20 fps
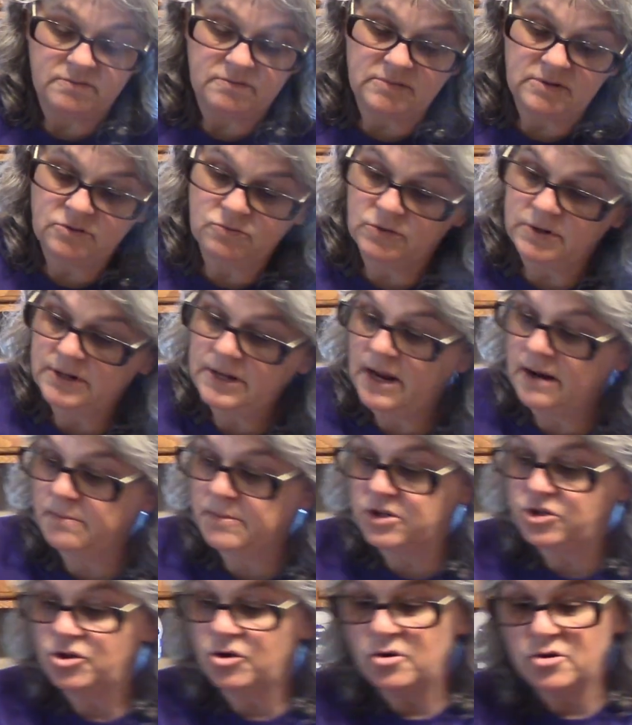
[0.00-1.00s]
I'm going to take
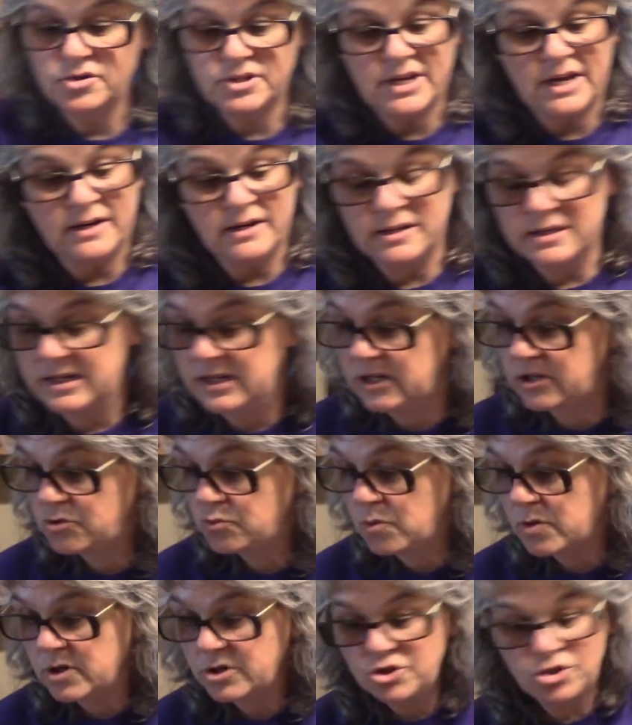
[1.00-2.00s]
my jars out of the
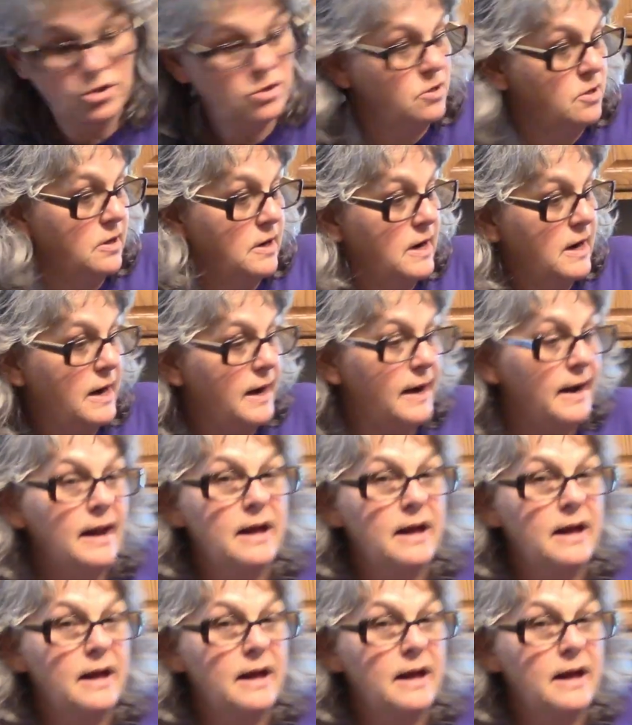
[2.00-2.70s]
dishwasher, and